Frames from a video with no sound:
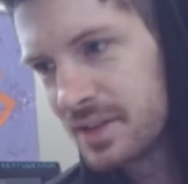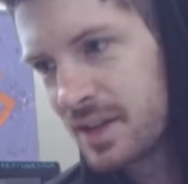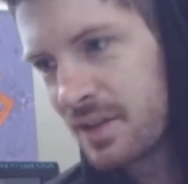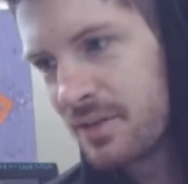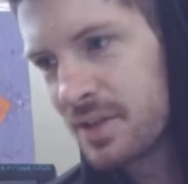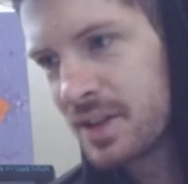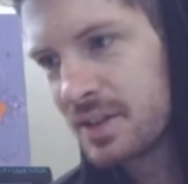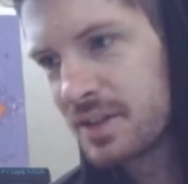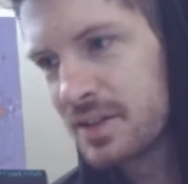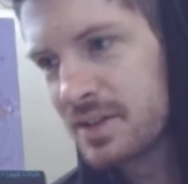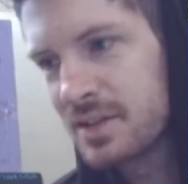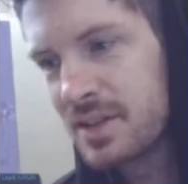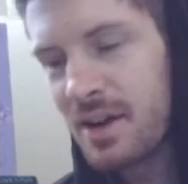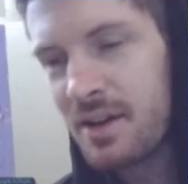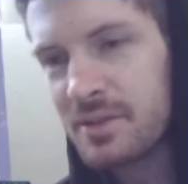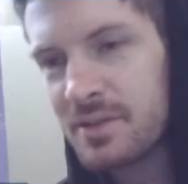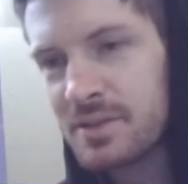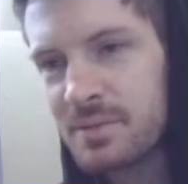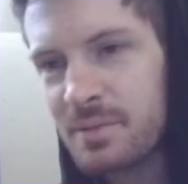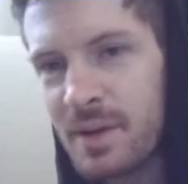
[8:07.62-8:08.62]
Everything. The
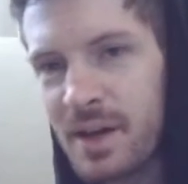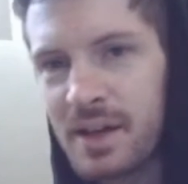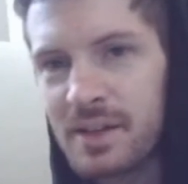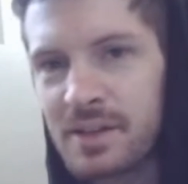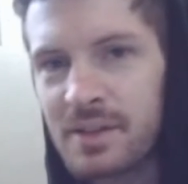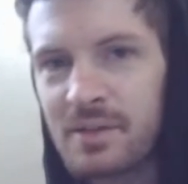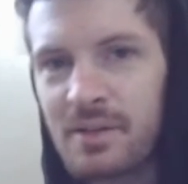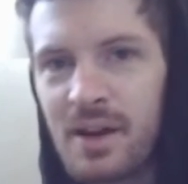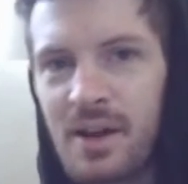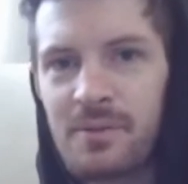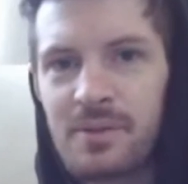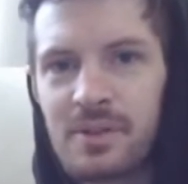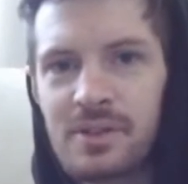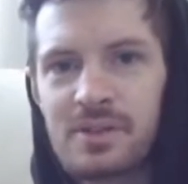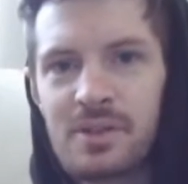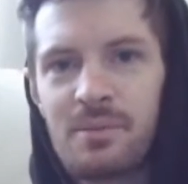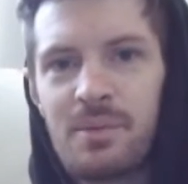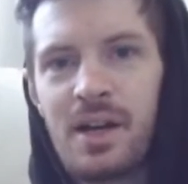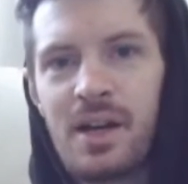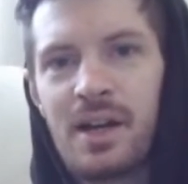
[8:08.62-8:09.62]
sound's bad. The
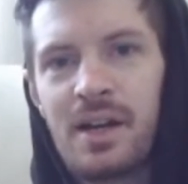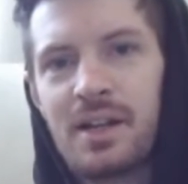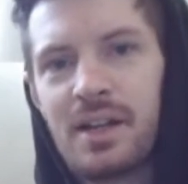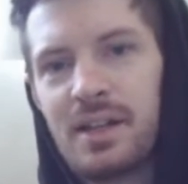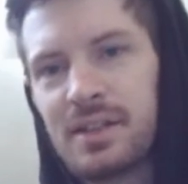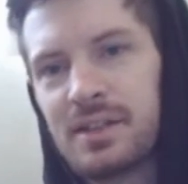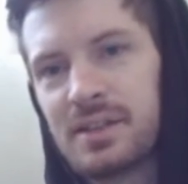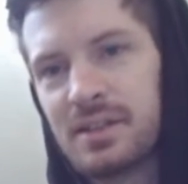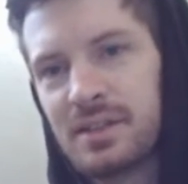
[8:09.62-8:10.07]
graphics are bad.